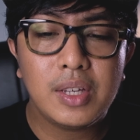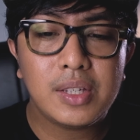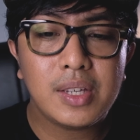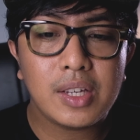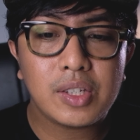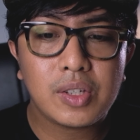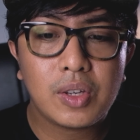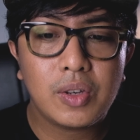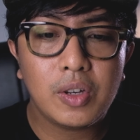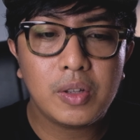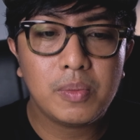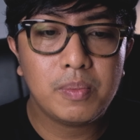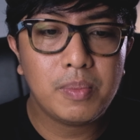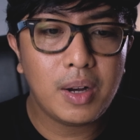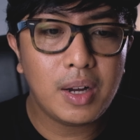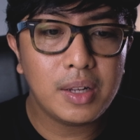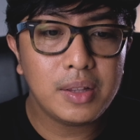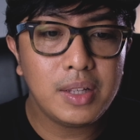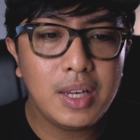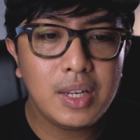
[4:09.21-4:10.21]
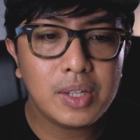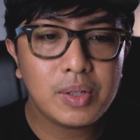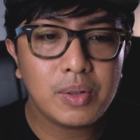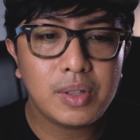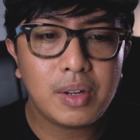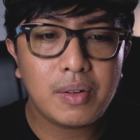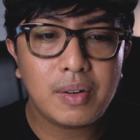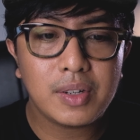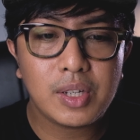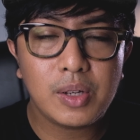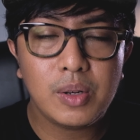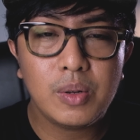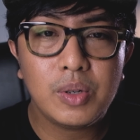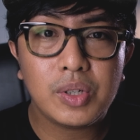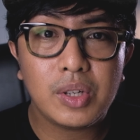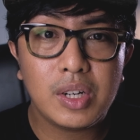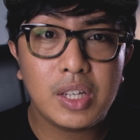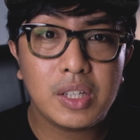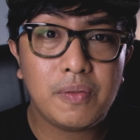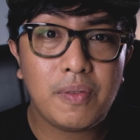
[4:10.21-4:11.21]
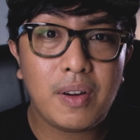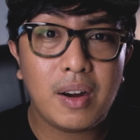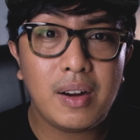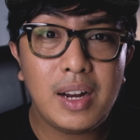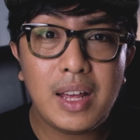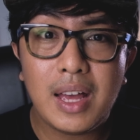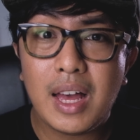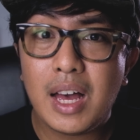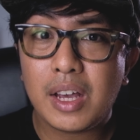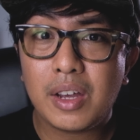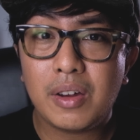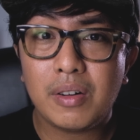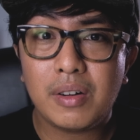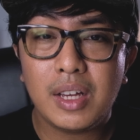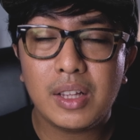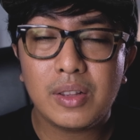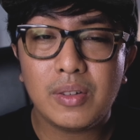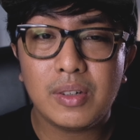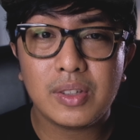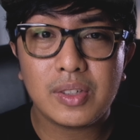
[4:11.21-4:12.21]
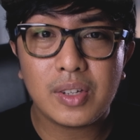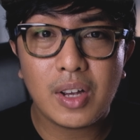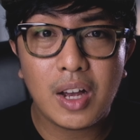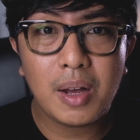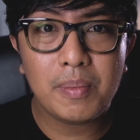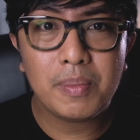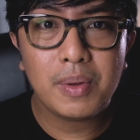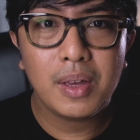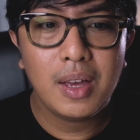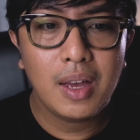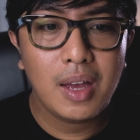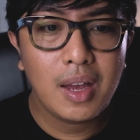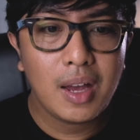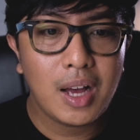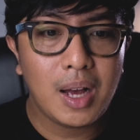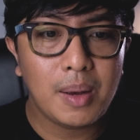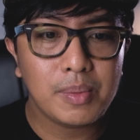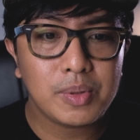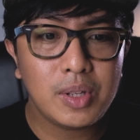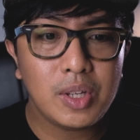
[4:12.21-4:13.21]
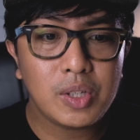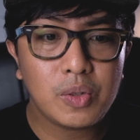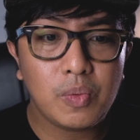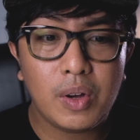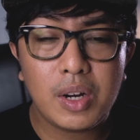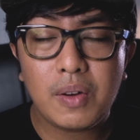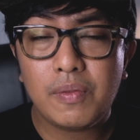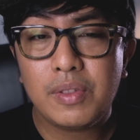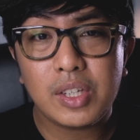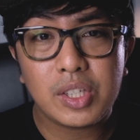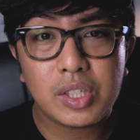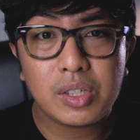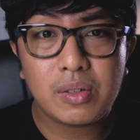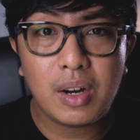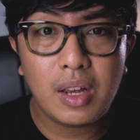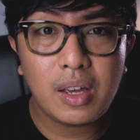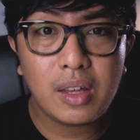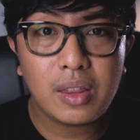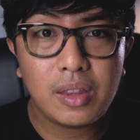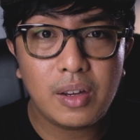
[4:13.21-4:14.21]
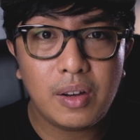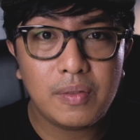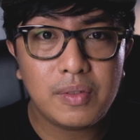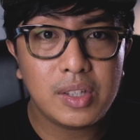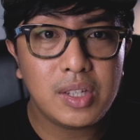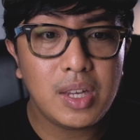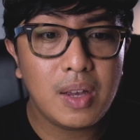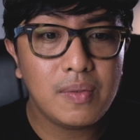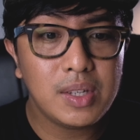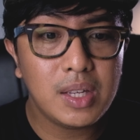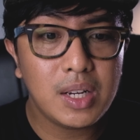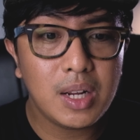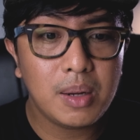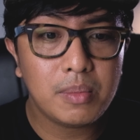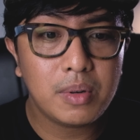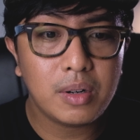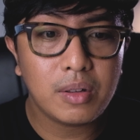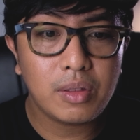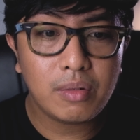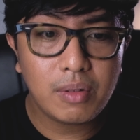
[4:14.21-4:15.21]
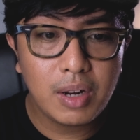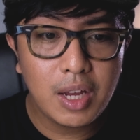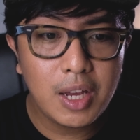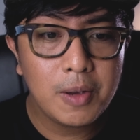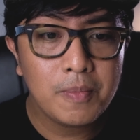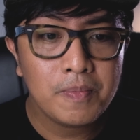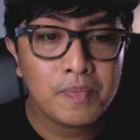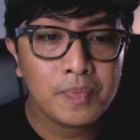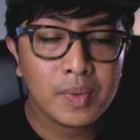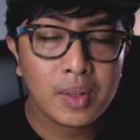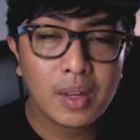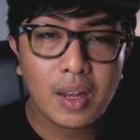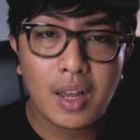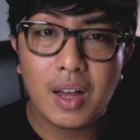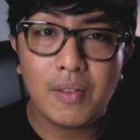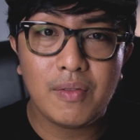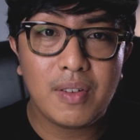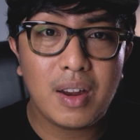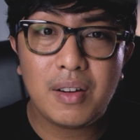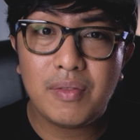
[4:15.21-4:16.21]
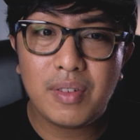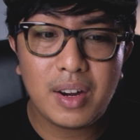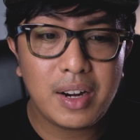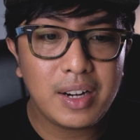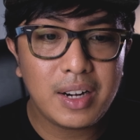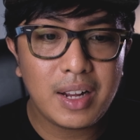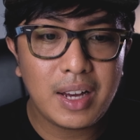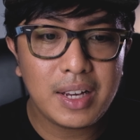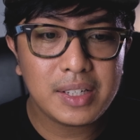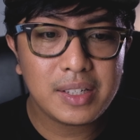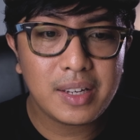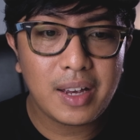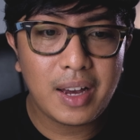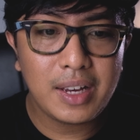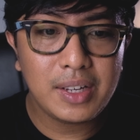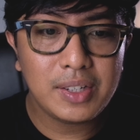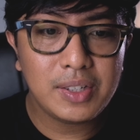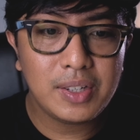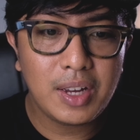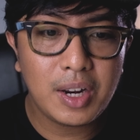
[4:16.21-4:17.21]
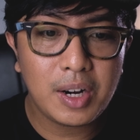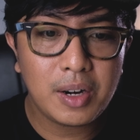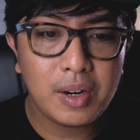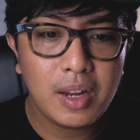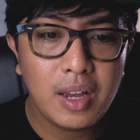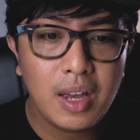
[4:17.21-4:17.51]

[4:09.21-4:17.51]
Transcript: this has good body, so the resolution is fairly accurate on top. So this is one of the strengths of the TFZ number 3. Very nice highs here,